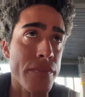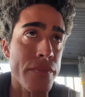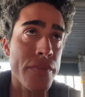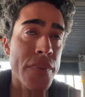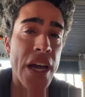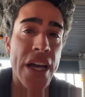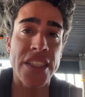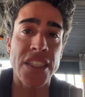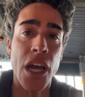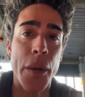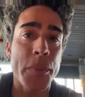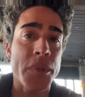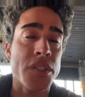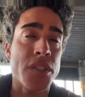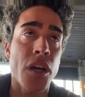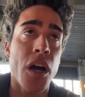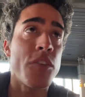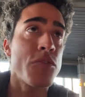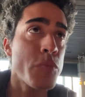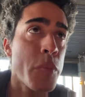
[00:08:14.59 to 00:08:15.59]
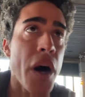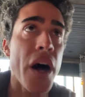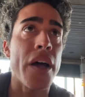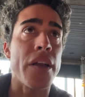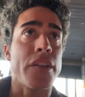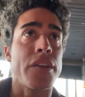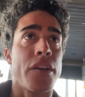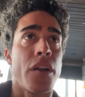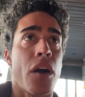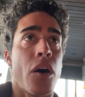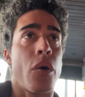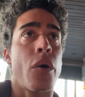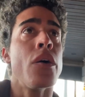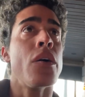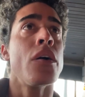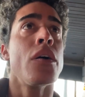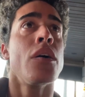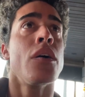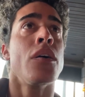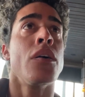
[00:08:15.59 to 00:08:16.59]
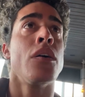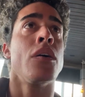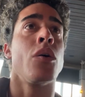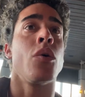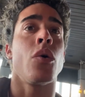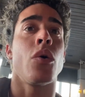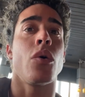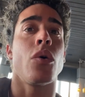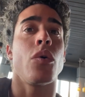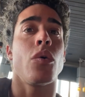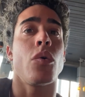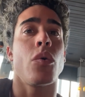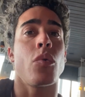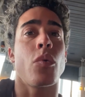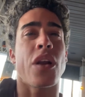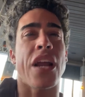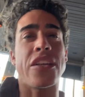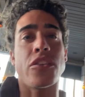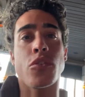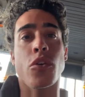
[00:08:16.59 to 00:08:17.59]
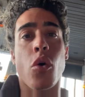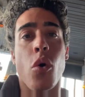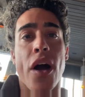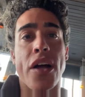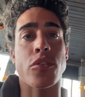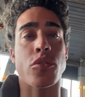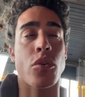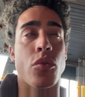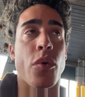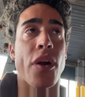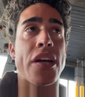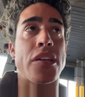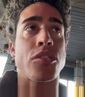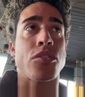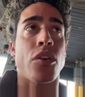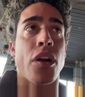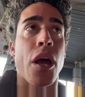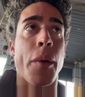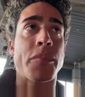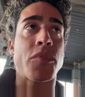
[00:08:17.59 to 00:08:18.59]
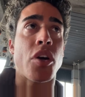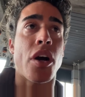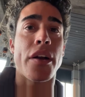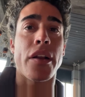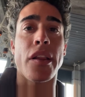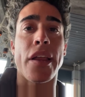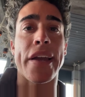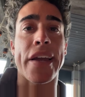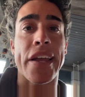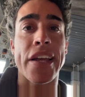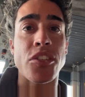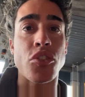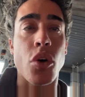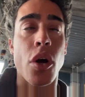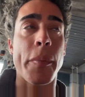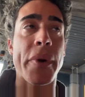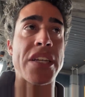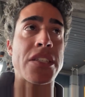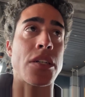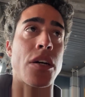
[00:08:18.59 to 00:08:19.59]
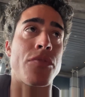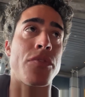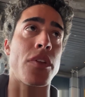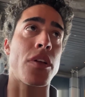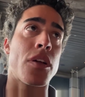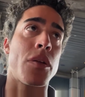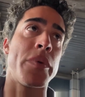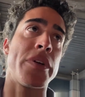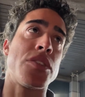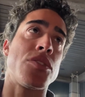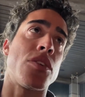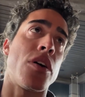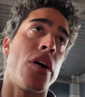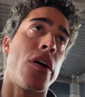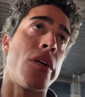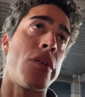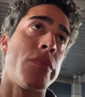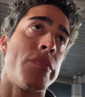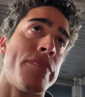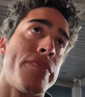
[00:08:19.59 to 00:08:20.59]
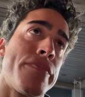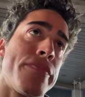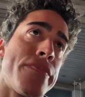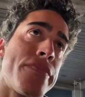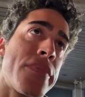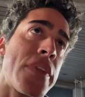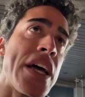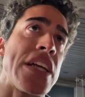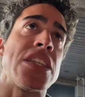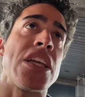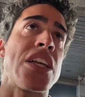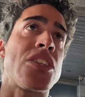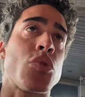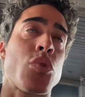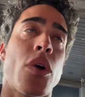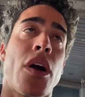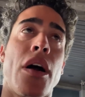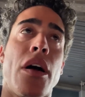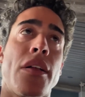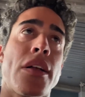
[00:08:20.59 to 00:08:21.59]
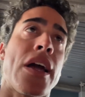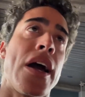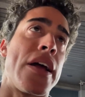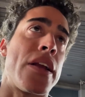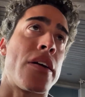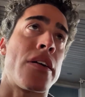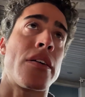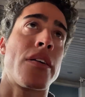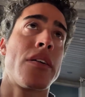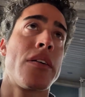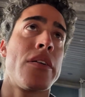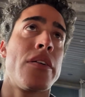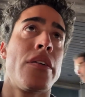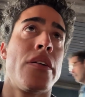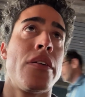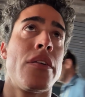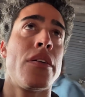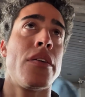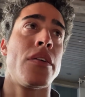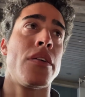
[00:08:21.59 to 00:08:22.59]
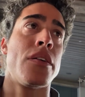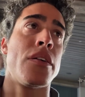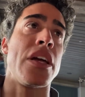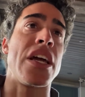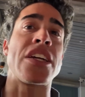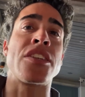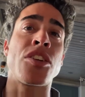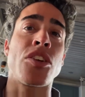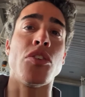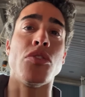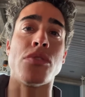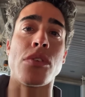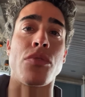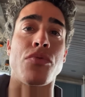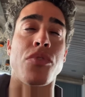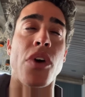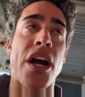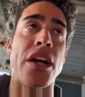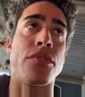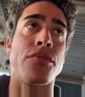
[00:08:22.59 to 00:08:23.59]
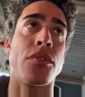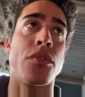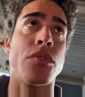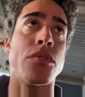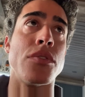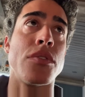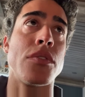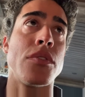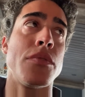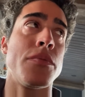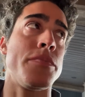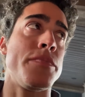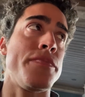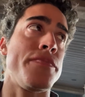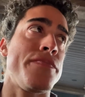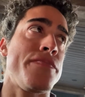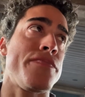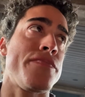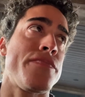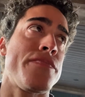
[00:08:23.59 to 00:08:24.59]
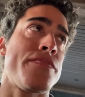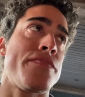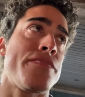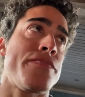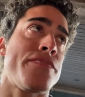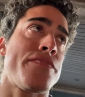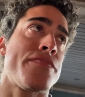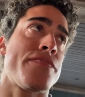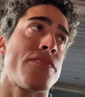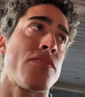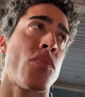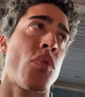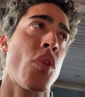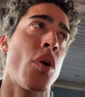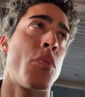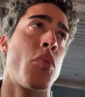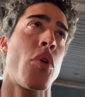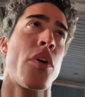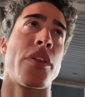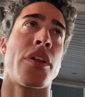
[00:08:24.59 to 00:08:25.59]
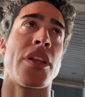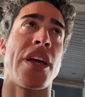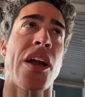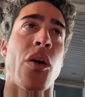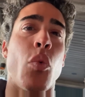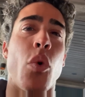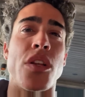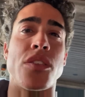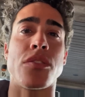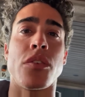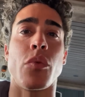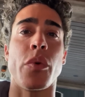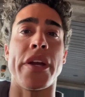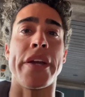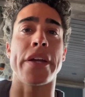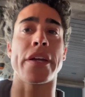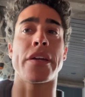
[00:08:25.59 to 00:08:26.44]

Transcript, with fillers: that type of stuff. But, you know, when I do go out to a restaurant, I'm trying to like enjoy myself a little bit, so that's where I'll kind of excuse the fried foods. No more than like once a week.